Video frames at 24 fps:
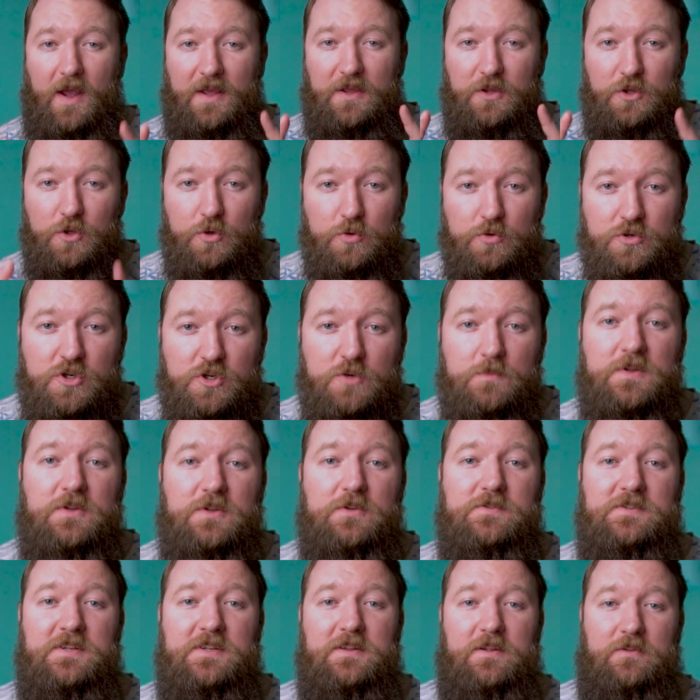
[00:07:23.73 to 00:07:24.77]
you should be
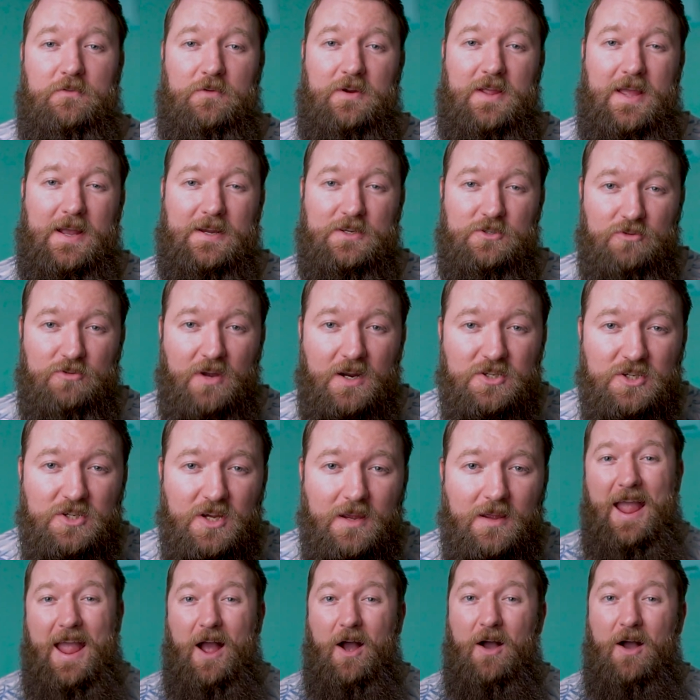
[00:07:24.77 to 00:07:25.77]
using the 3-act structure.